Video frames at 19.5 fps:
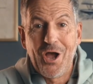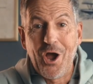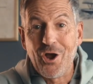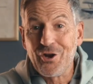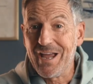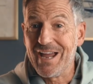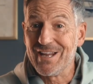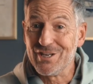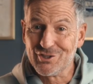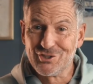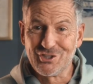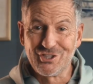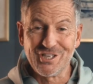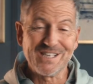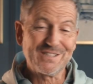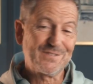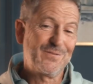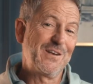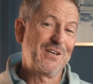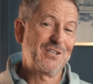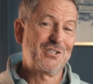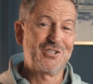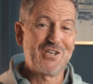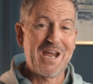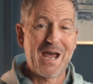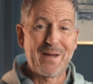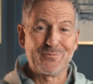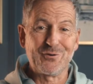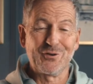Okay, you just
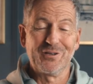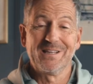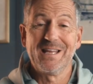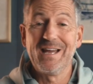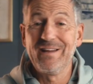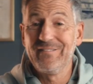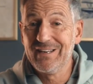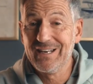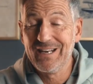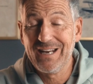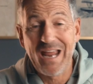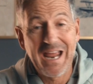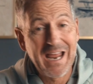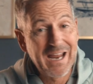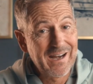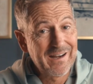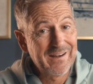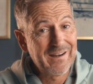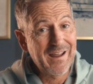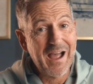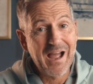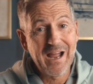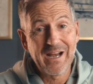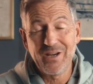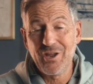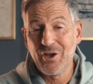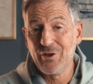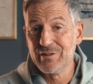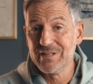finished chapter 11, and
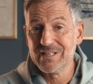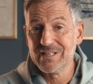I know